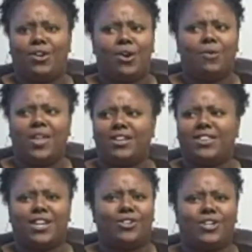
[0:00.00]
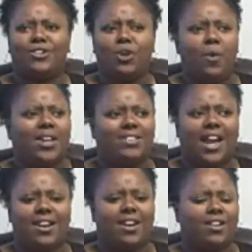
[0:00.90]
they're just so
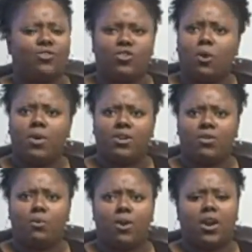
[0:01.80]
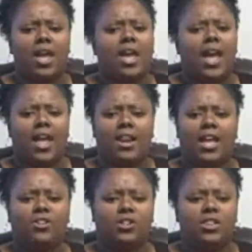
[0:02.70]
excited and so into the work, and
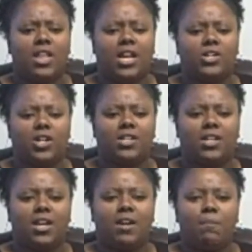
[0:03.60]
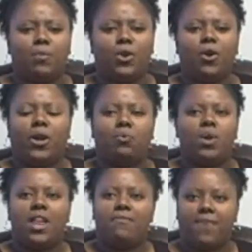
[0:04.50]
they just,
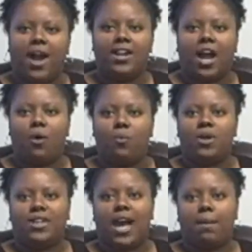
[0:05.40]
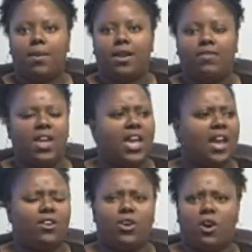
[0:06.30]
when they find out what's happening, they
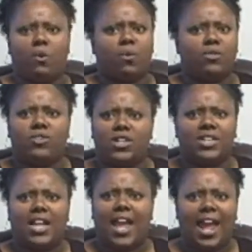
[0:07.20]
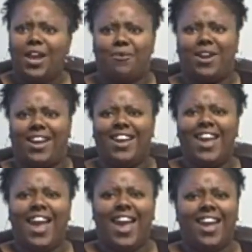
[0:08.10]
get, just angry.
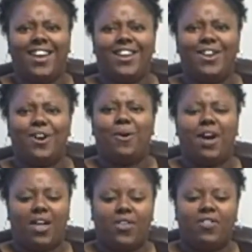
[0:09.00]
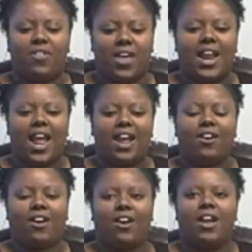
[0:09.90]
And, I think that
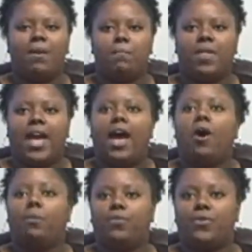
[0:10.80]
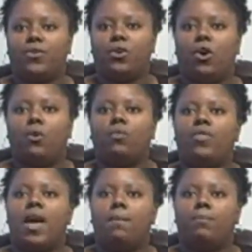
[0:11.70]
anger helps,
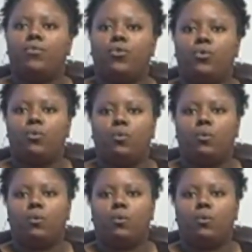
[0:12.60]
them to